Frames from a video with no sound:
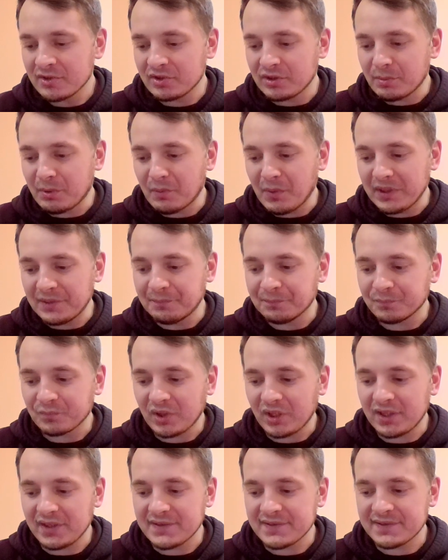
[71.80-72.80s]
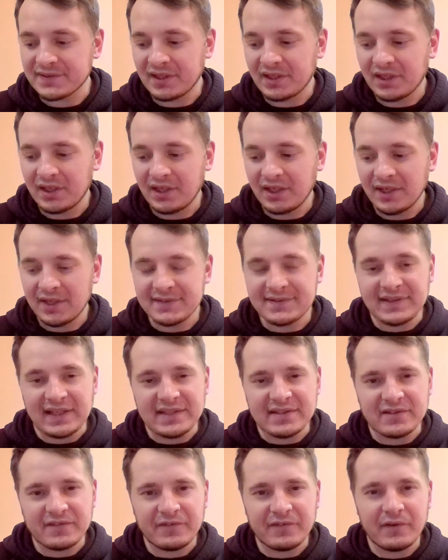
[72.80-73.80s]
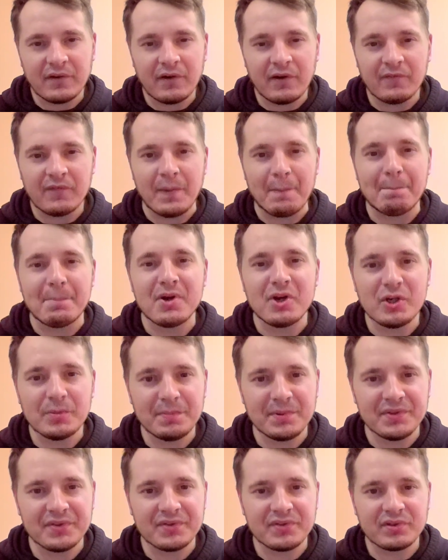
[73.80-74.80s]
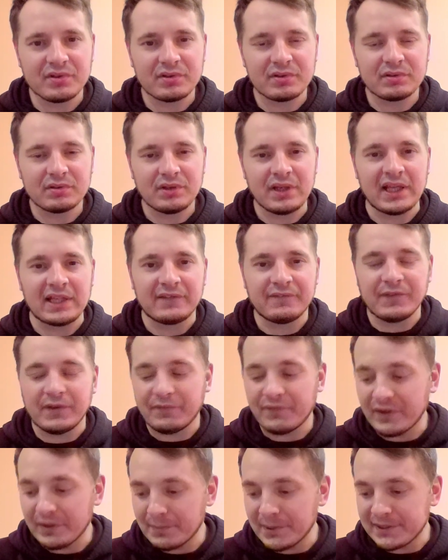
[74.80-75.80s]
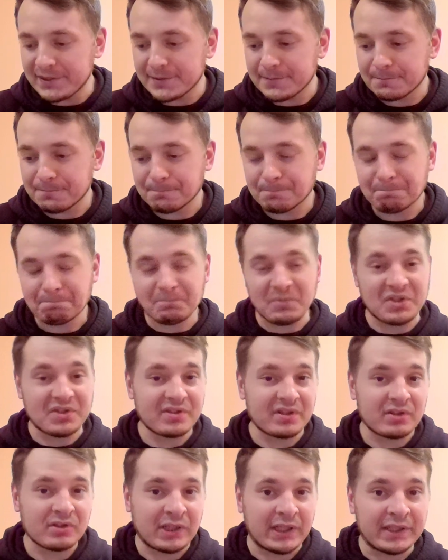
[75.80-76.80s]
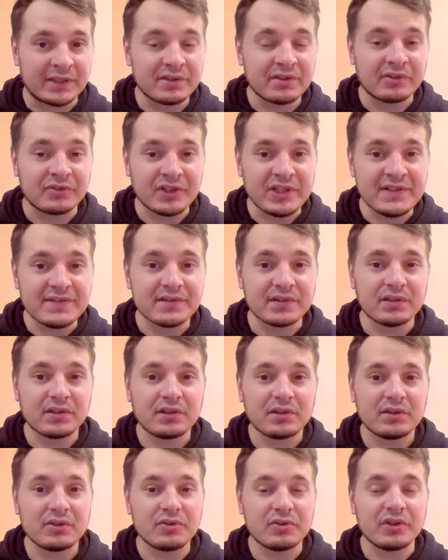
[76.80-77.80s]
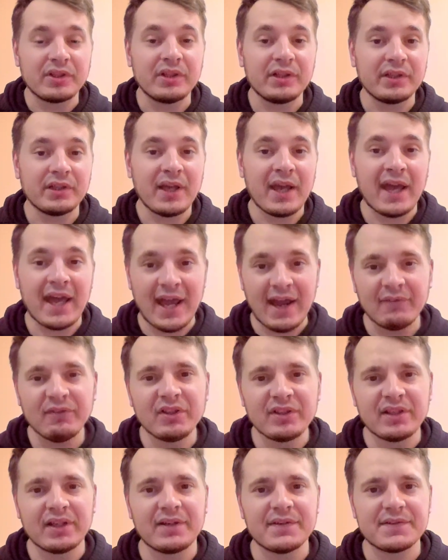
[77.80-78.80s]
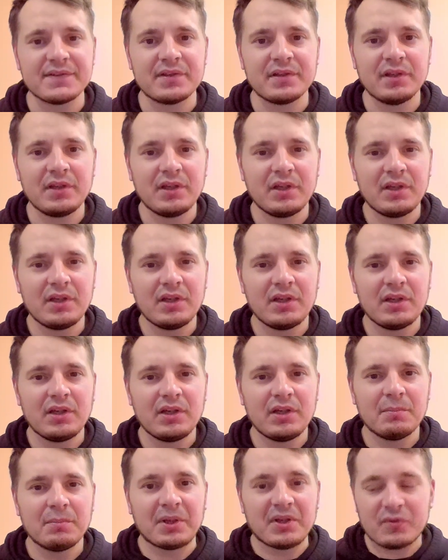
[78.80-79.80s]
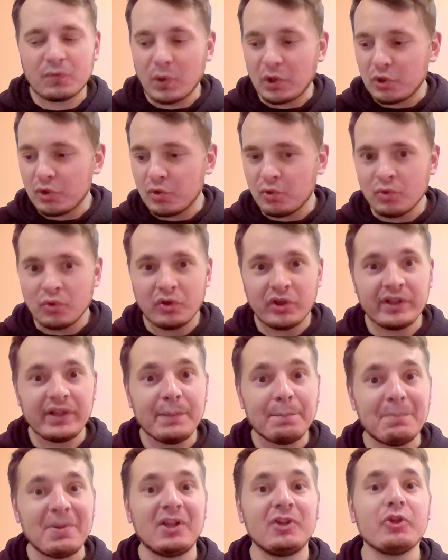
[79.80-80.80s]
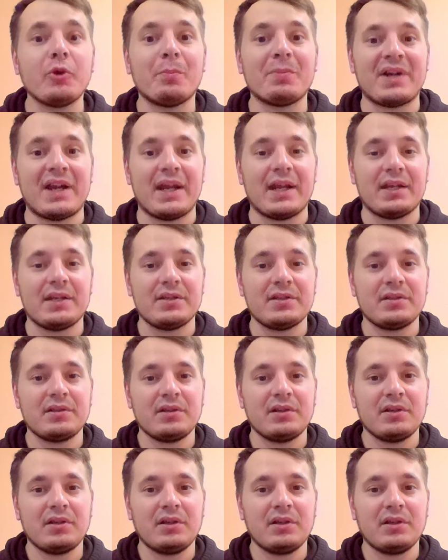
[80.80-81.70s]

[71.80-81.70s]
So number 1 is sense of a purpose and fulfillment. That's a great reason to really have that legacy. Because when you really build your brand,